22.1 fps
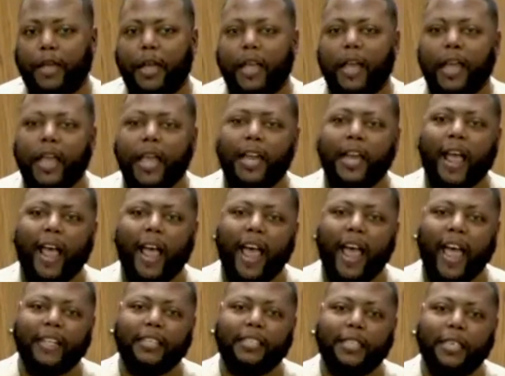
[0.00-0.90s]
and
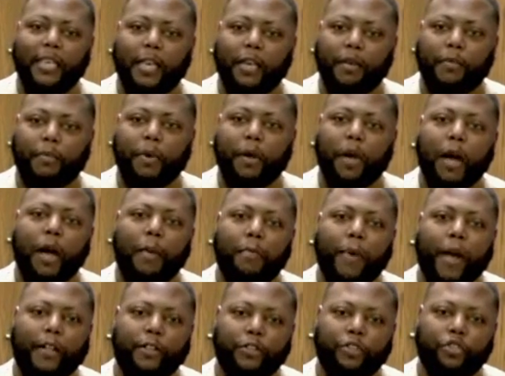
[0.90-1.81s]
ask him
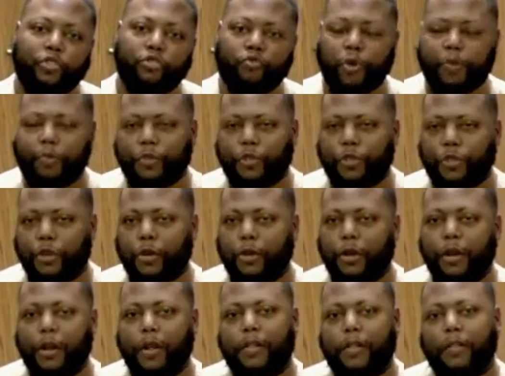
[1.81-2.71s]
about the scripture
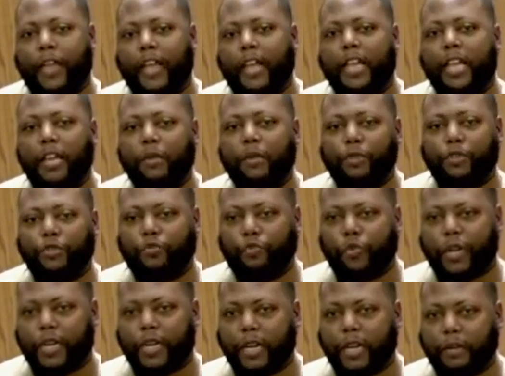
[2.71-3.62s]
that he was
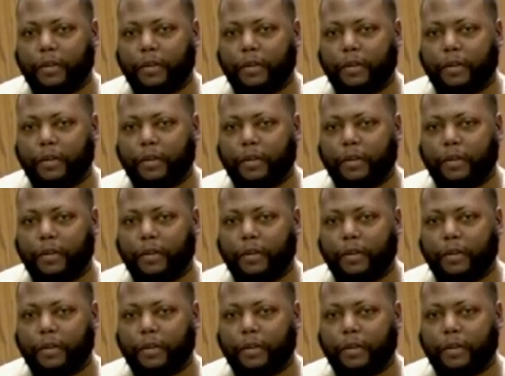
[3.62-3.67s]
reading